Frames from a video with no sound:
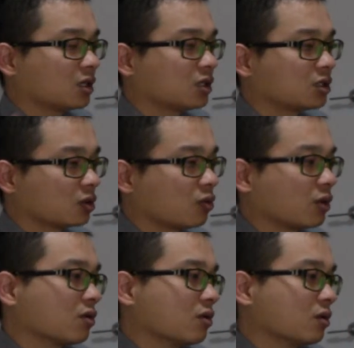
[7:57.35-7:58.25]
So
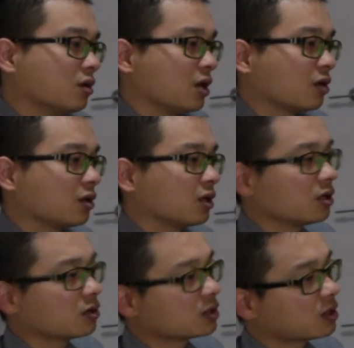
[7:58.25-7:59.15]
when you lay on it,
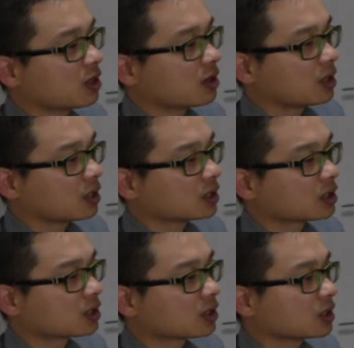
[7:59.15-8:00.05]
you still lay on like
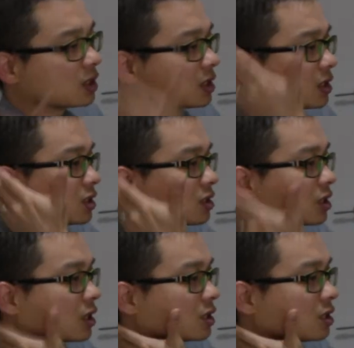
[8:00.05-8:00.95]
this. So
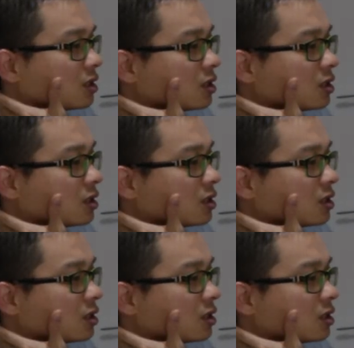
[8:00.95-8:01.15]
it doesn't